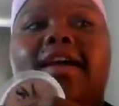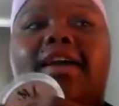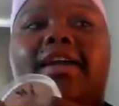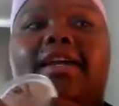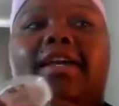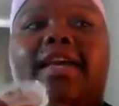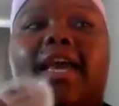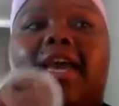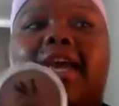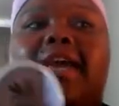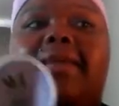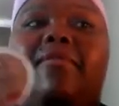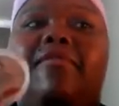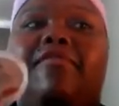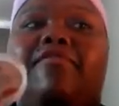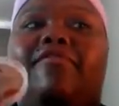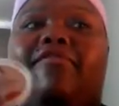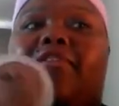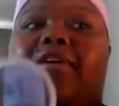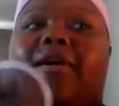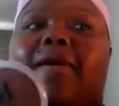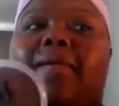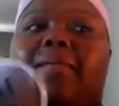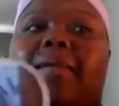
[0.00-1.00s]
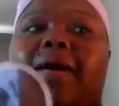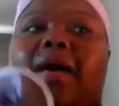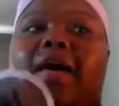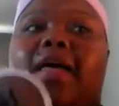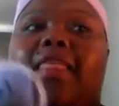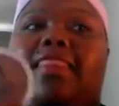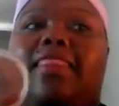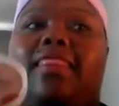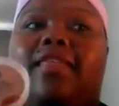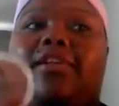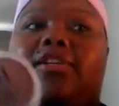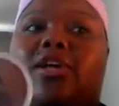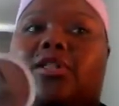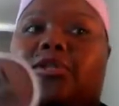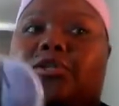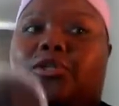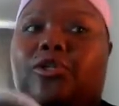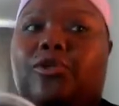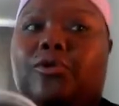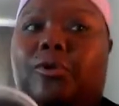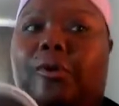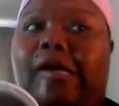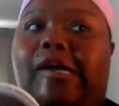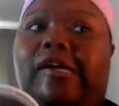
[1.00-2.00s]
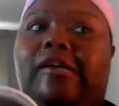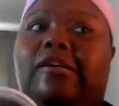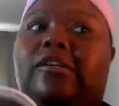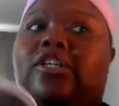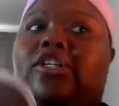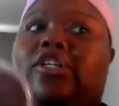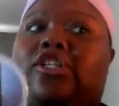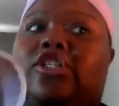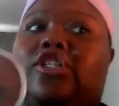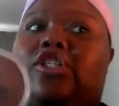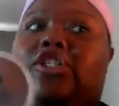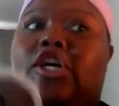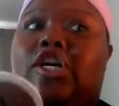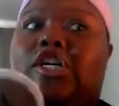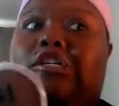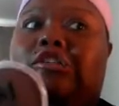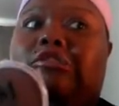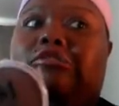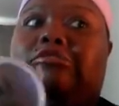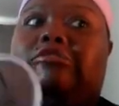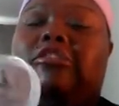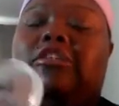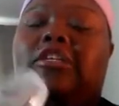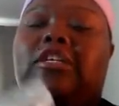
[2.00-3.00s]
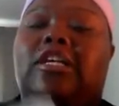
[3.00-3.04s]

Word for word: came from the dollar store. So,